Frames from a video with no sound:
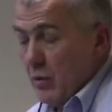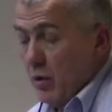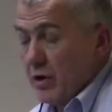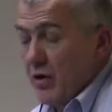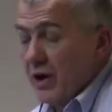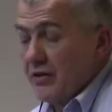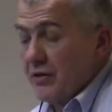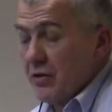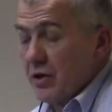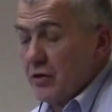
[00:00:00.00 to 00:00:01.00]
What
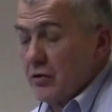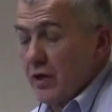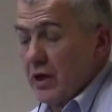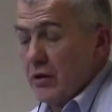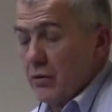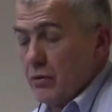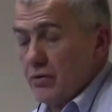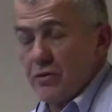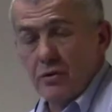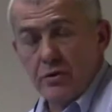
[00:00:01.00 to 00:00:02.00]
criteria do they
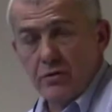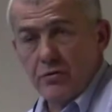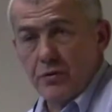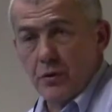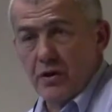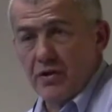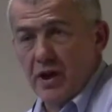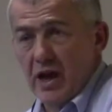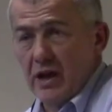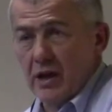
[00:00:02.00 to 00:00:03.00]
use for
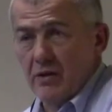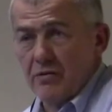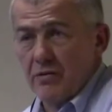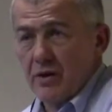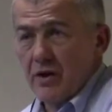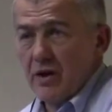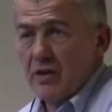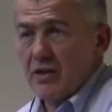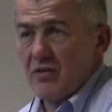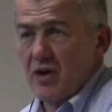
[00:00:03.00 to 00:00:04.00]
deciding if
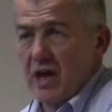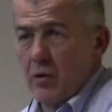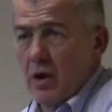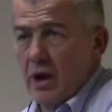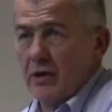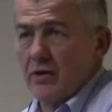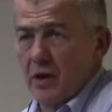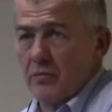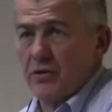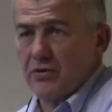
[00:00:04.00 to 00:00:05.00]
the evaluand
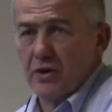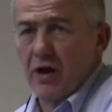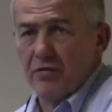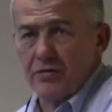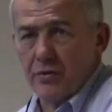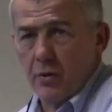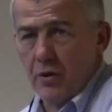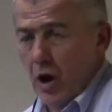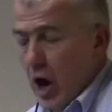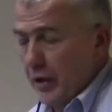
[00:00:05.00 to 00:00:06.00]
is up to snuff
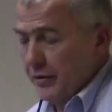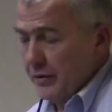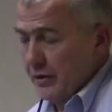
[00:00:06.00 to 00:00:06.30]
or not?